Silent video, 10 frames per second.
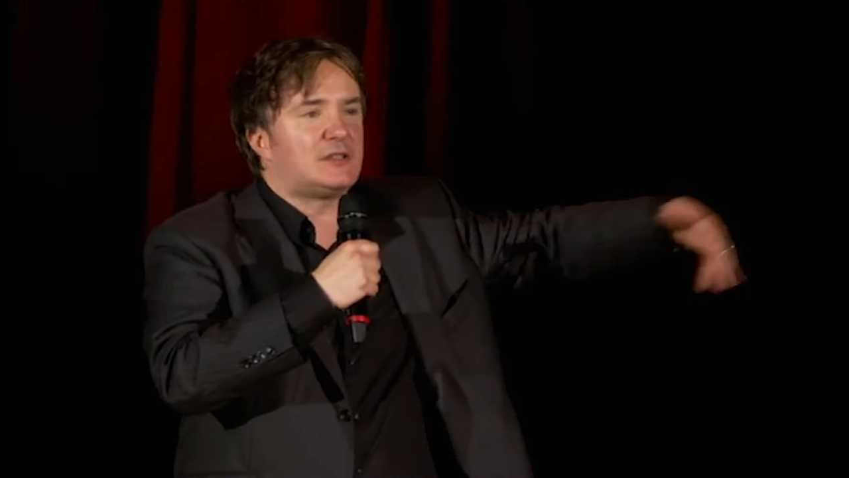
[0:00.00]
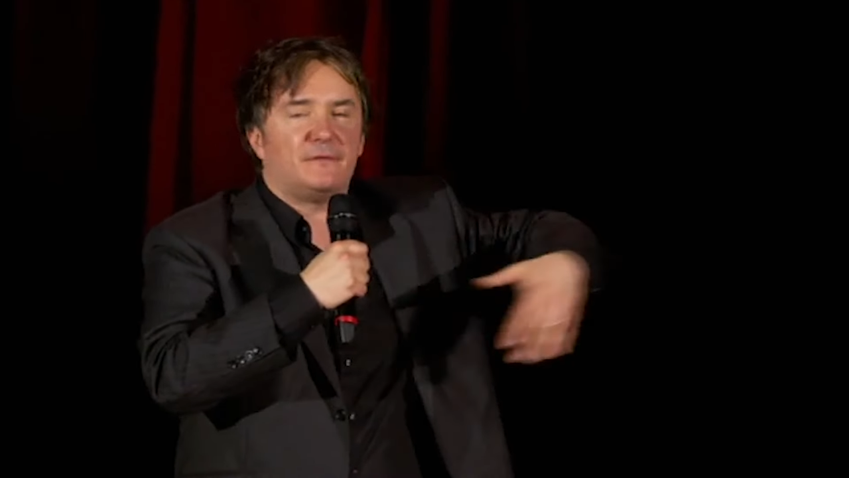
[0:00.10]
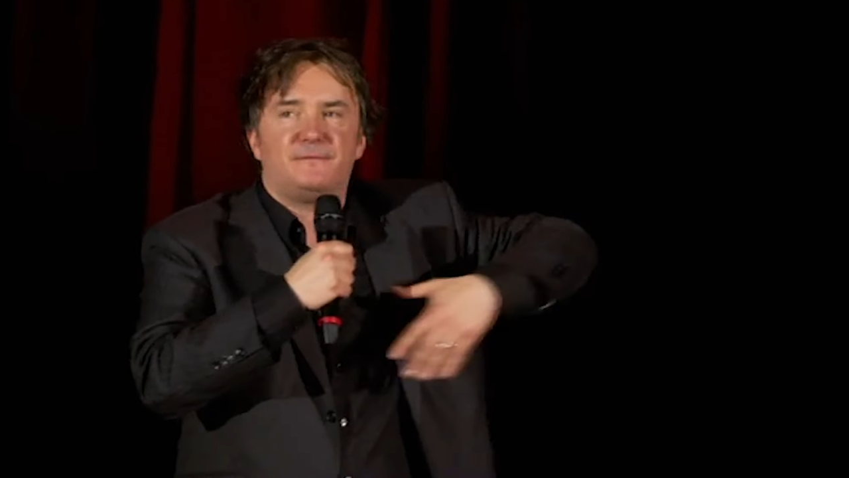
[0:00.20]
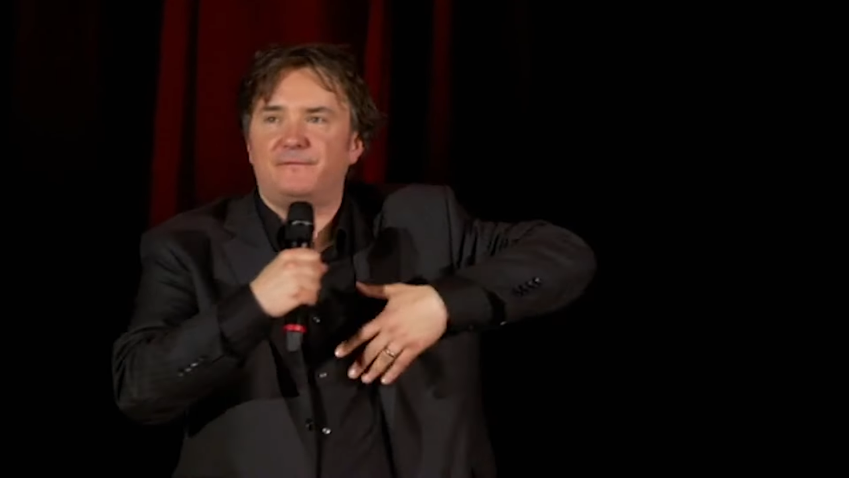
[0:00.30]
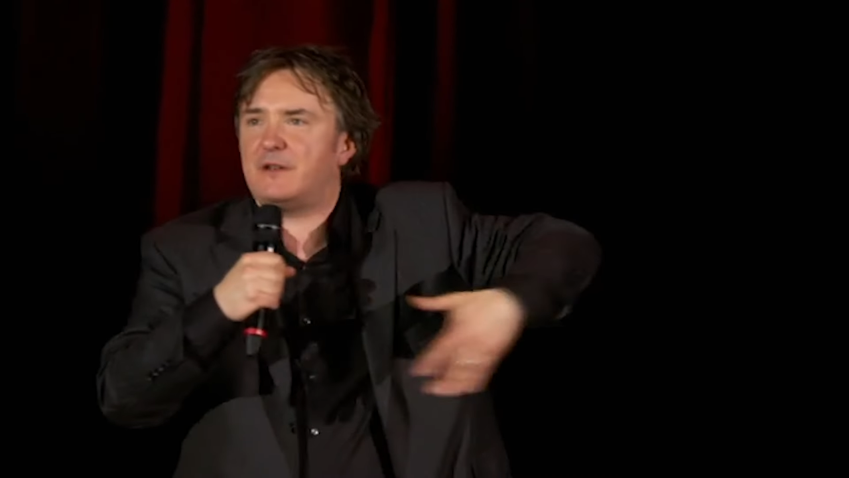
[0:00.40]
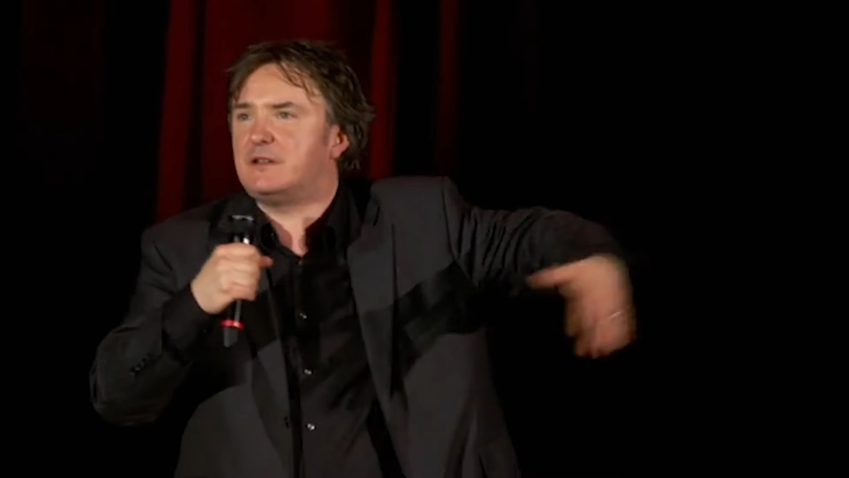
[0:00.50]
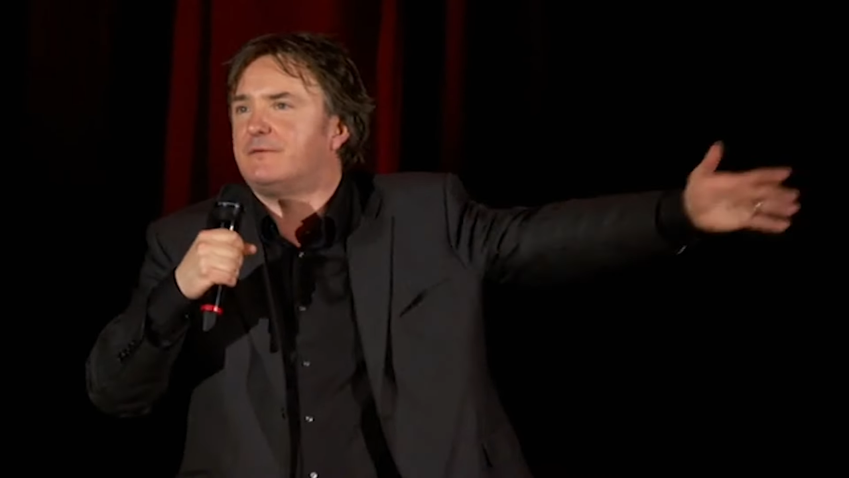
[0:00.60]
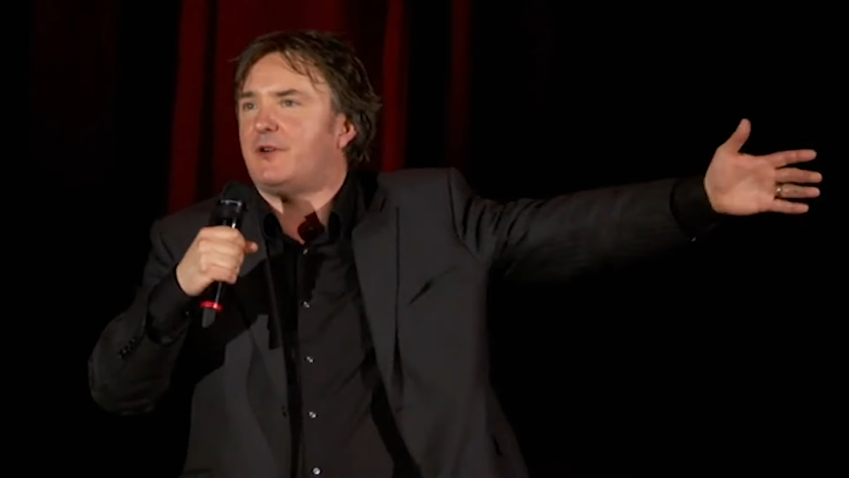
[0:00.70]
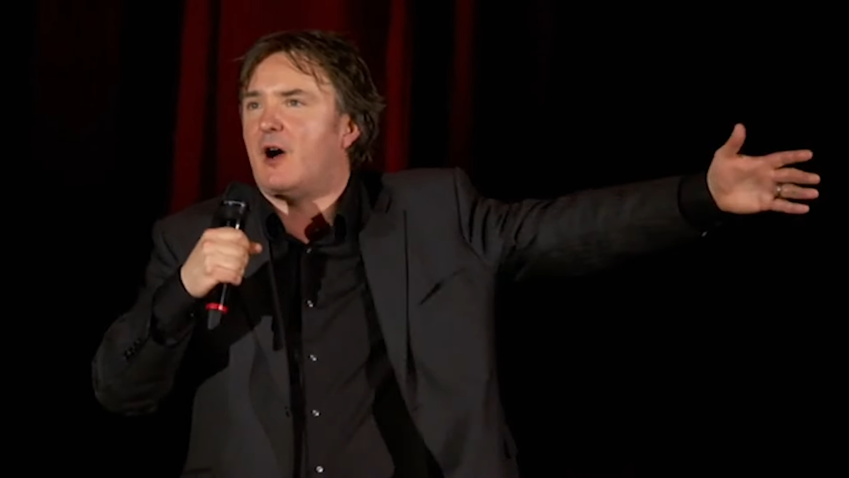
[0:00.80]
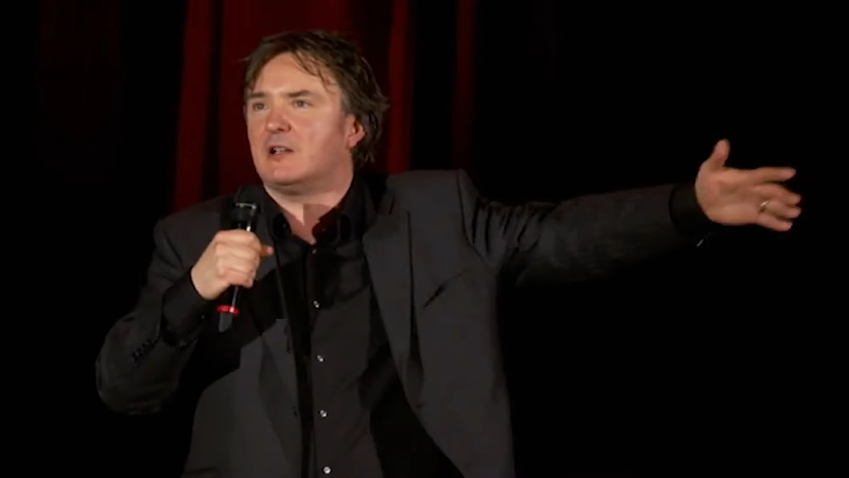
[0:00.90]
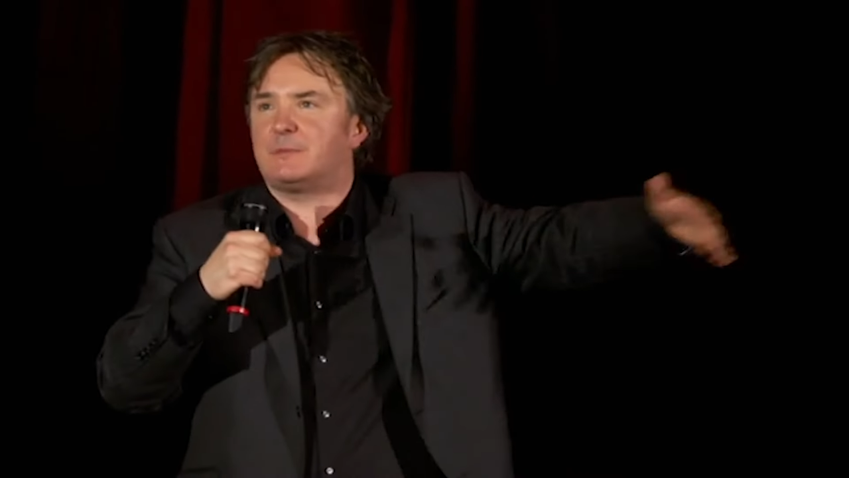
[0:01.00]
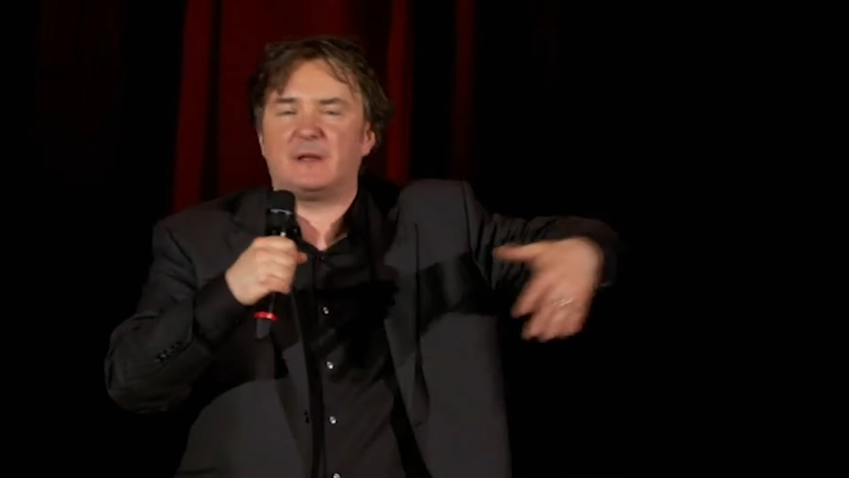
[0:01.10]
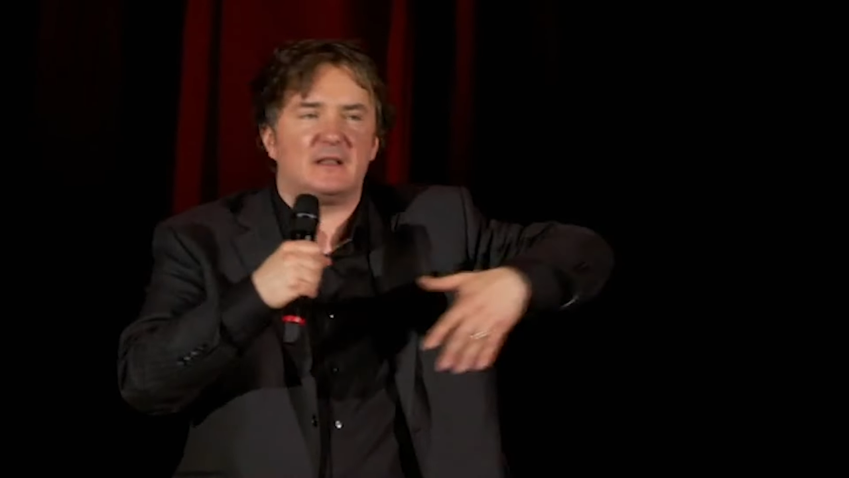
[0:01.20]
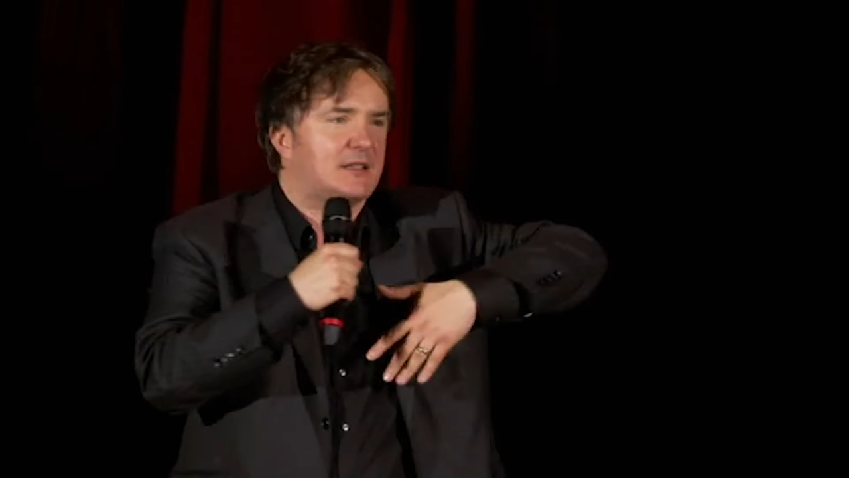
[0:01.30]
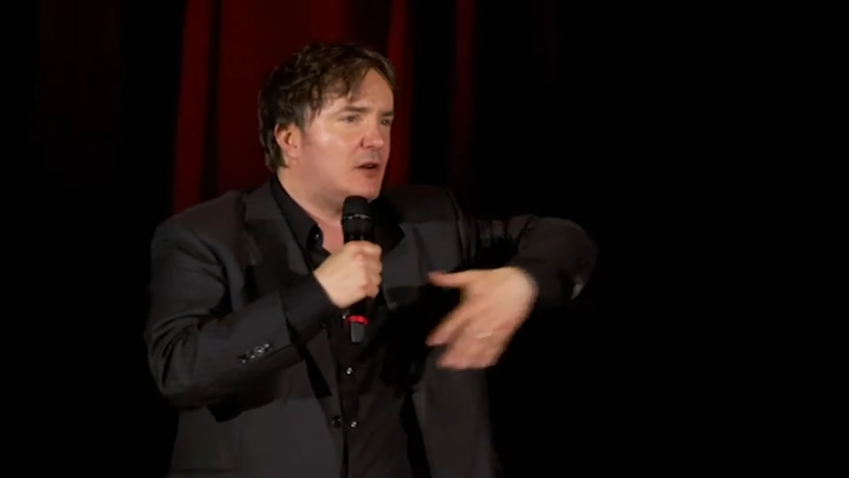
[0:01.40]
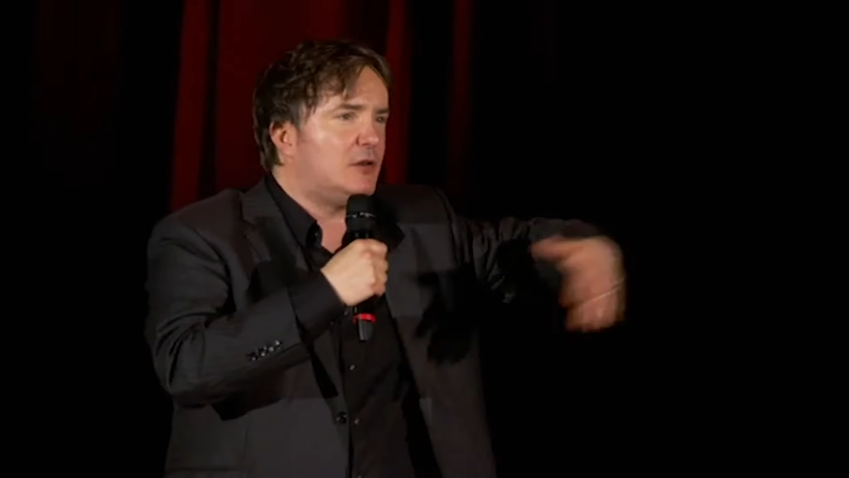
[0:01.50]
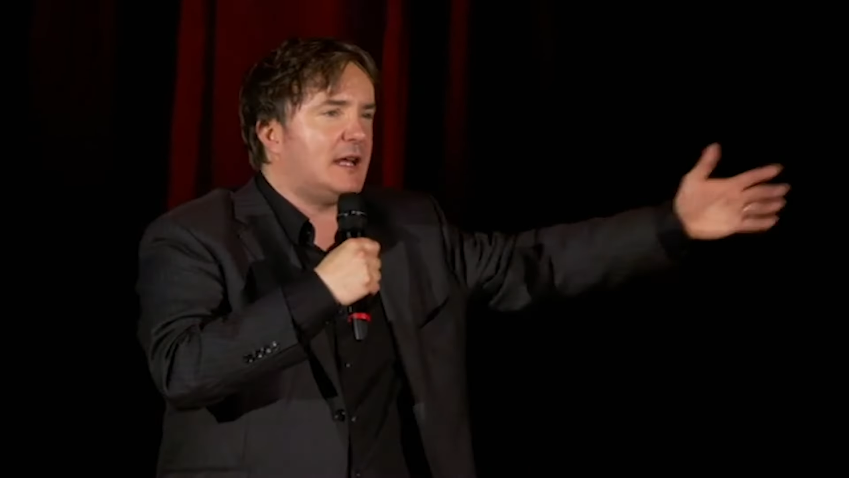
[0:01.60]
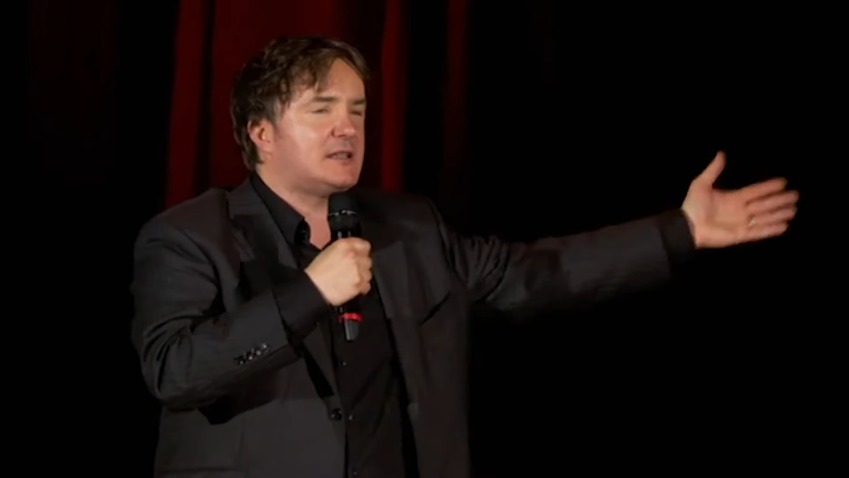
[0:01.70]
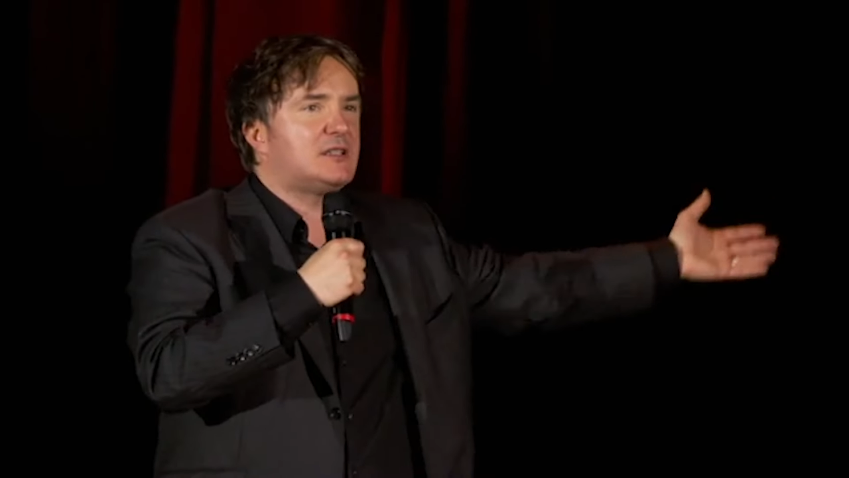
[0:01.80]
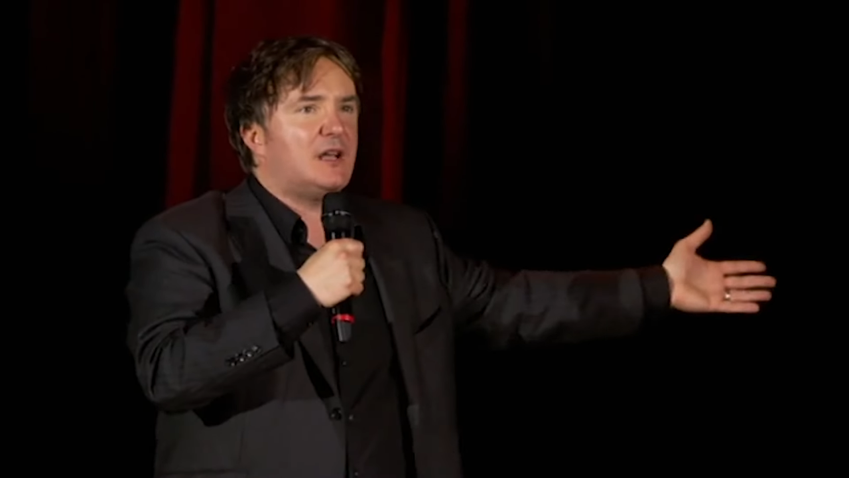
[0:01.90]
the funding for hospitals and all
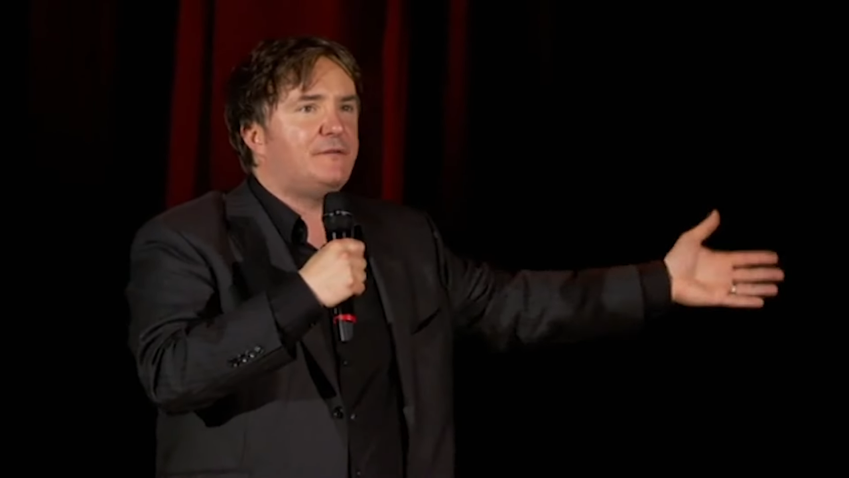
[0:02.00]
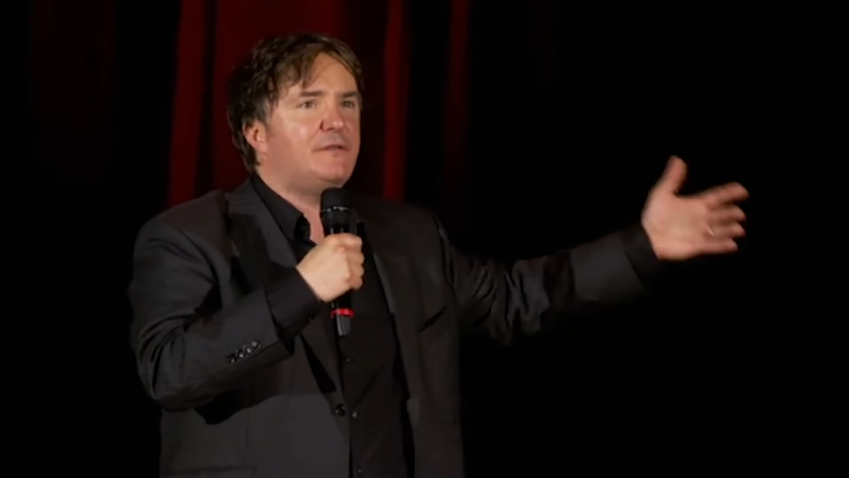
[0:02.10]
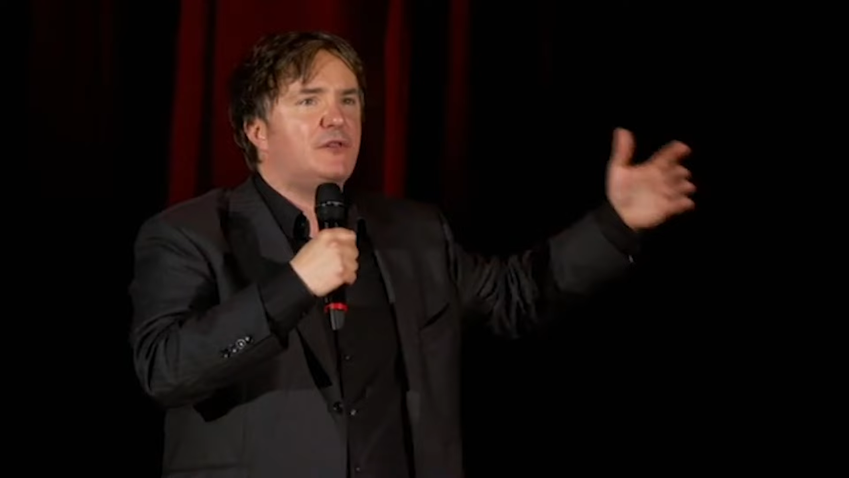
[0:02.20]
that stuff.